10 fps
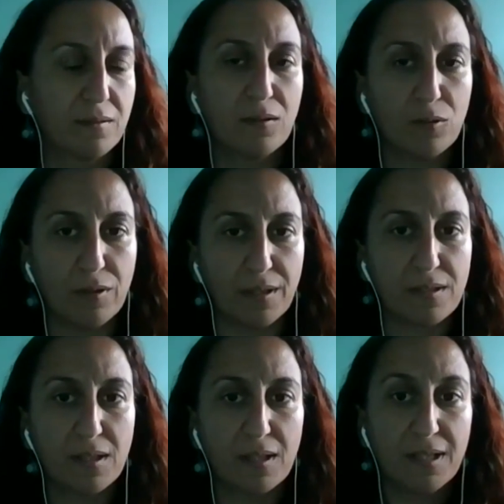all
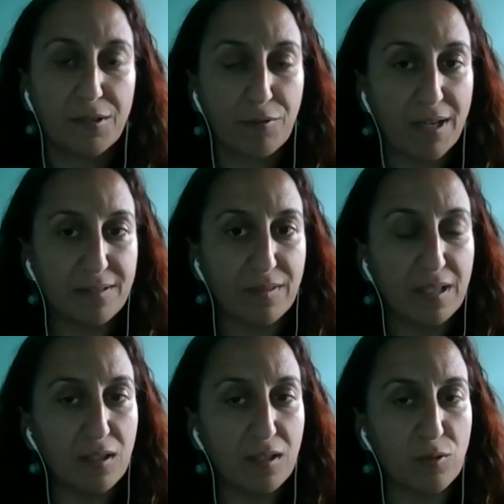right, great,
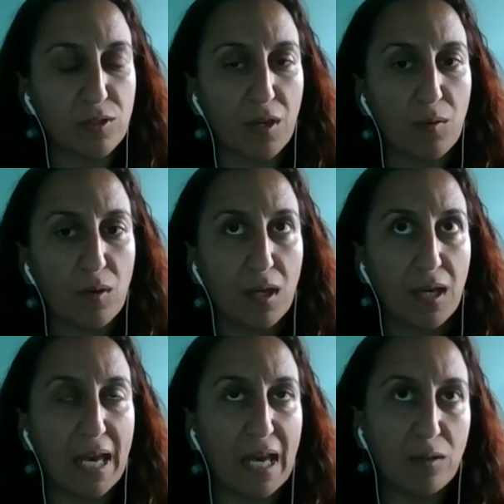thank you. So
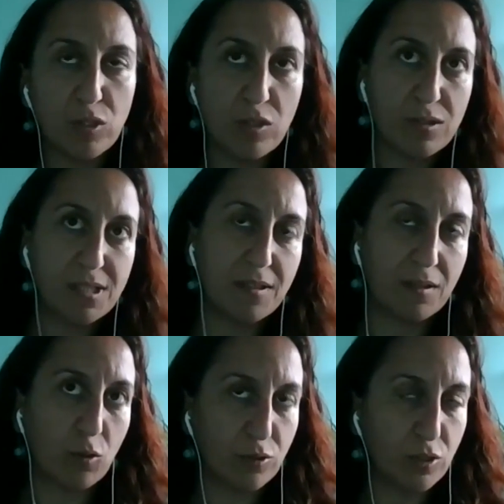how do you see
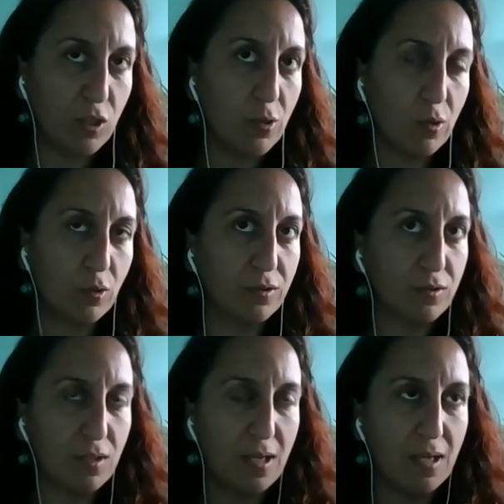then, continuing
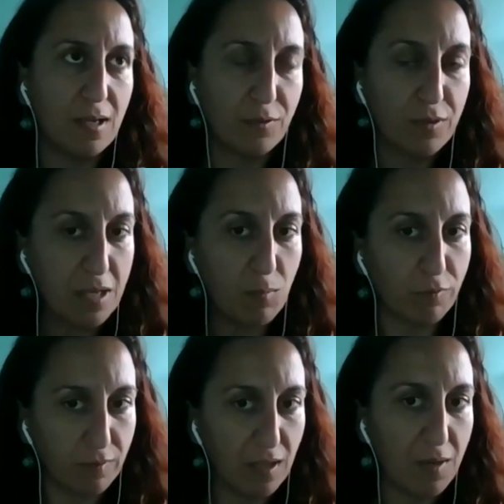on the theme
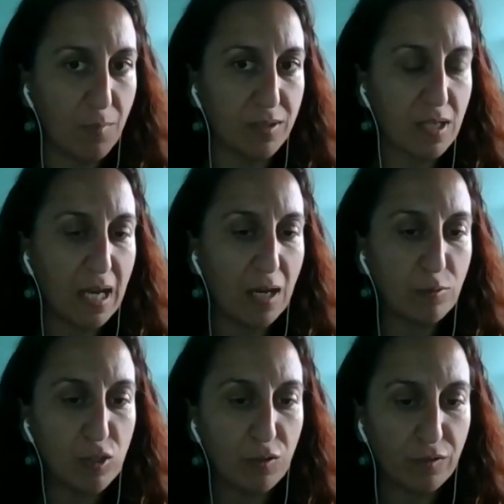of climate,
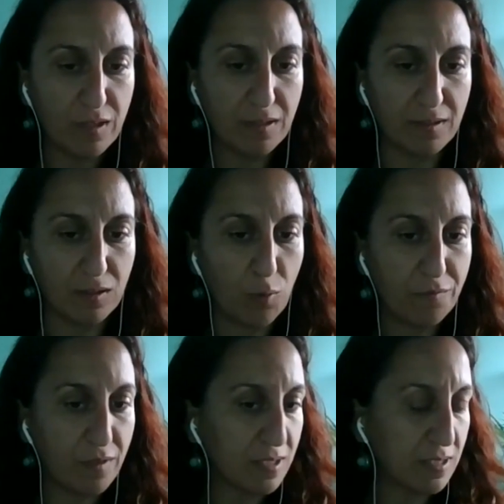how do you think then,
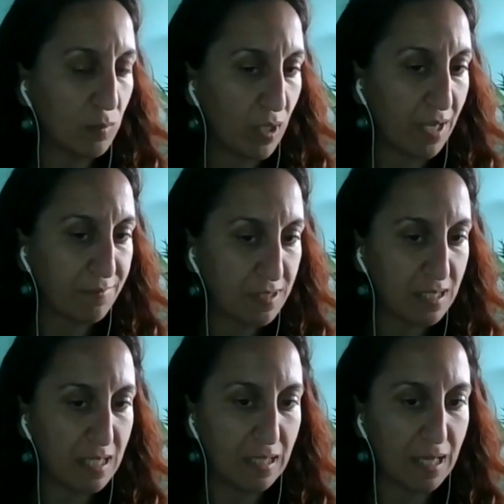obviously we have
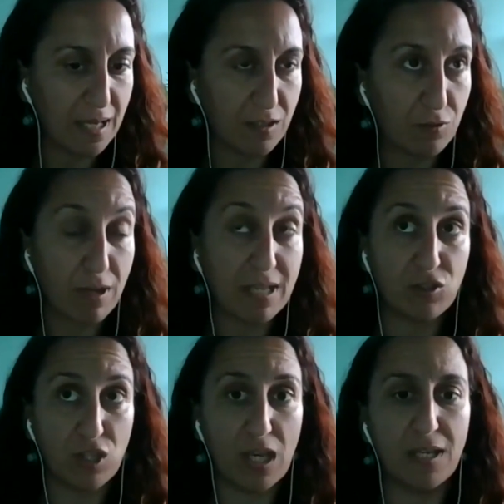seen a
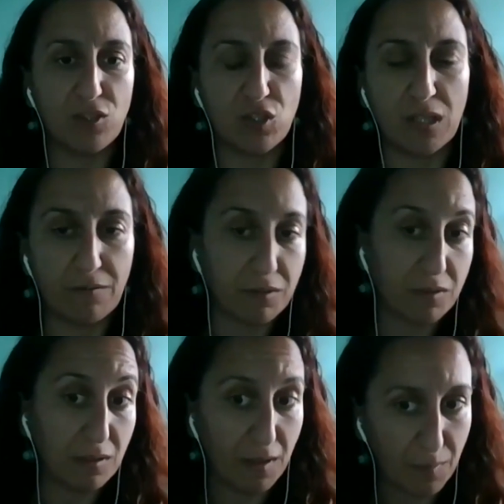great change in our
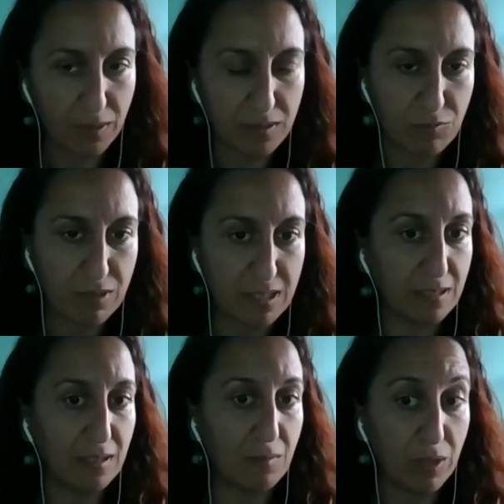climate
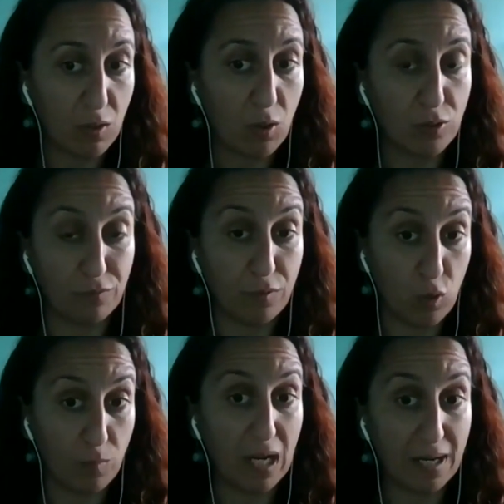recently because of
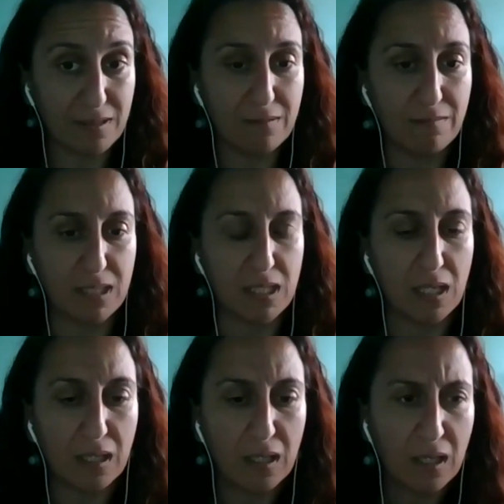human
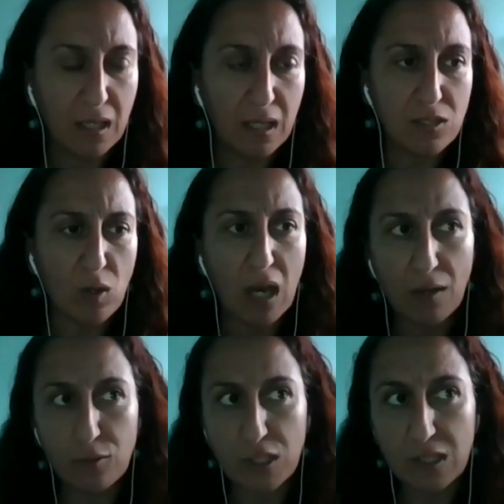activity. So
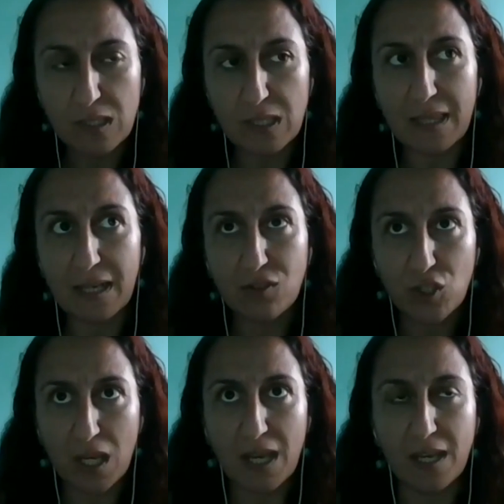how do you see that
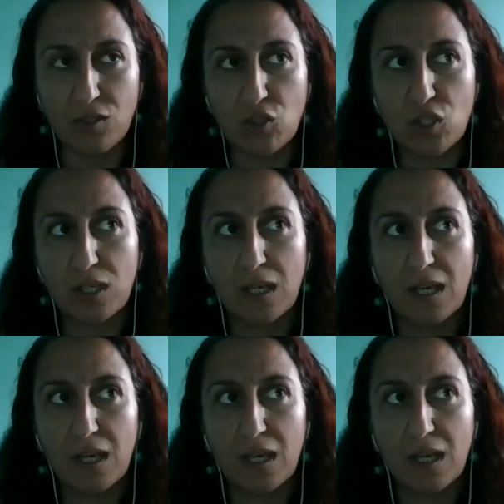change